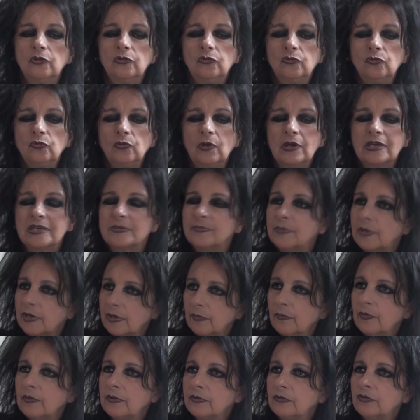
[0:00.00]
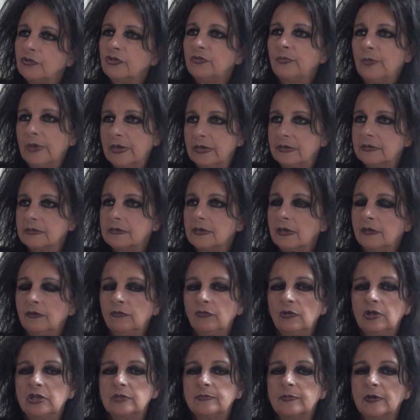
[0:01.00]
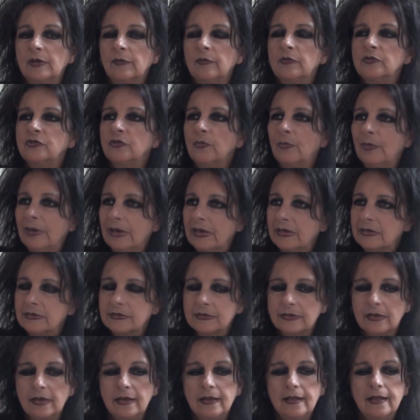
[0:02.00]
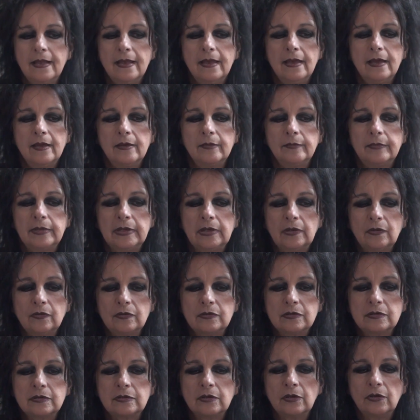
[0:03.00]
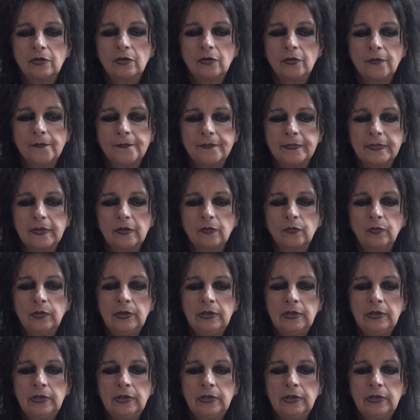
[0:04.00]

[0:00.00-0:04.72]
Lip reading: to experiment the space and to experiment the place. Because and